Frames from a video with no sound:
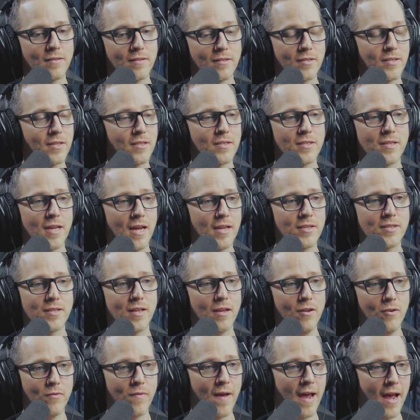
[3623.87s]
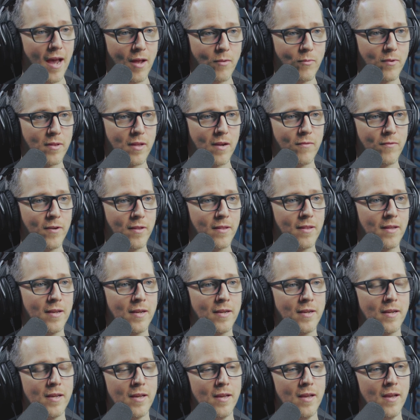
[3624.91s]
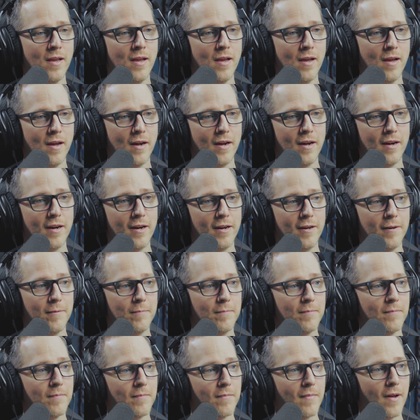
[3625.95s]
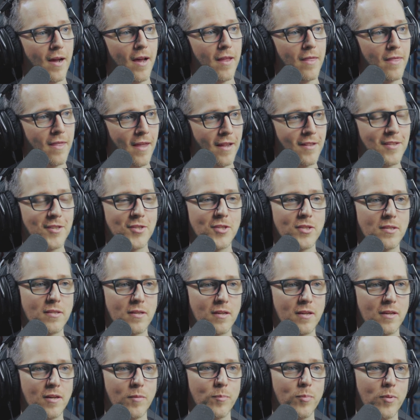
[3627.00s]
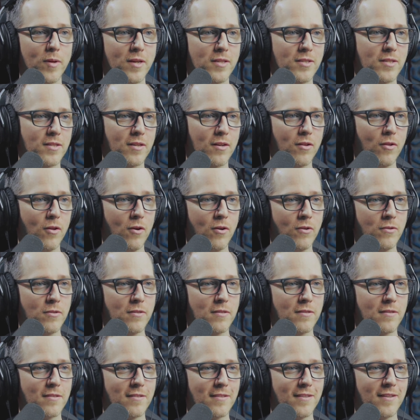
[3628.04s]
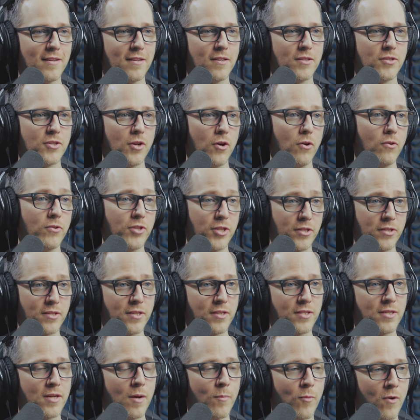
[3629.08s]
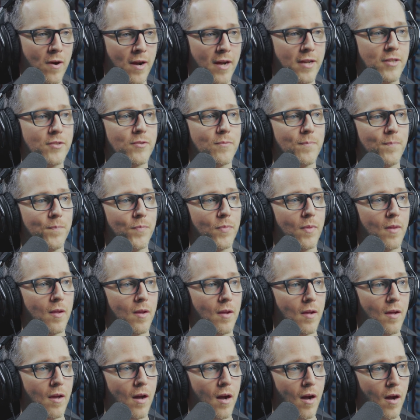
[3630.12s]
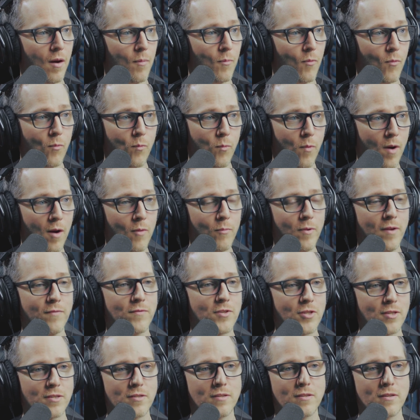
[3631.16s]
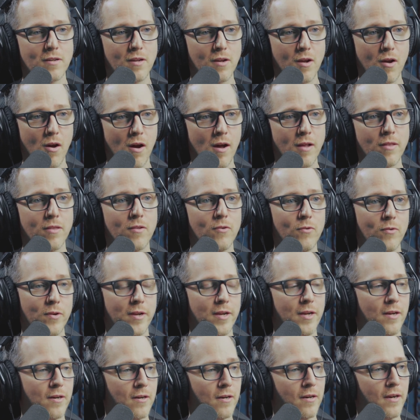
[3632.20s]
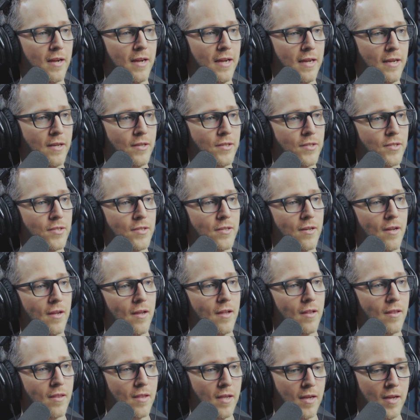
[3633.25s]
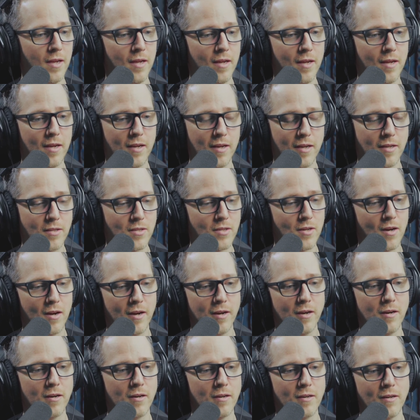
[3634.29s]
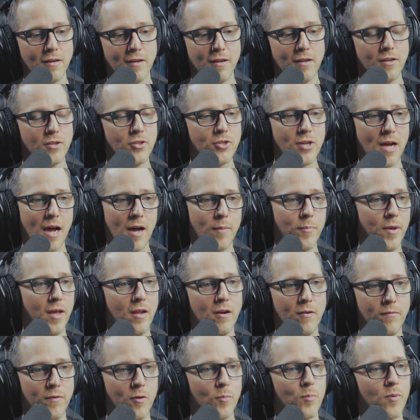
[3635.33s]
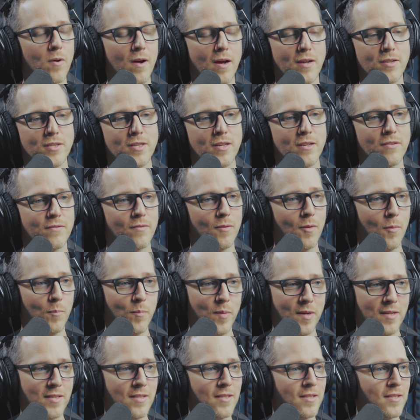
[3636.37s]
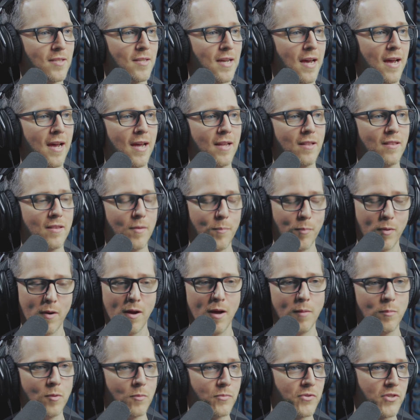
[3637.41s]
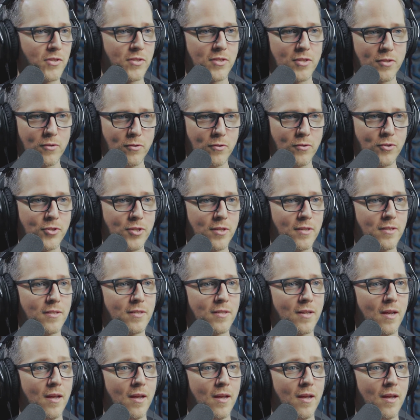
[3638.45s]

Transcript: success that you've had with everything. I think this is a good place to close. So just to summarize, what we've just gone through here is the entire job interview process from the business side, the problems, the solutions,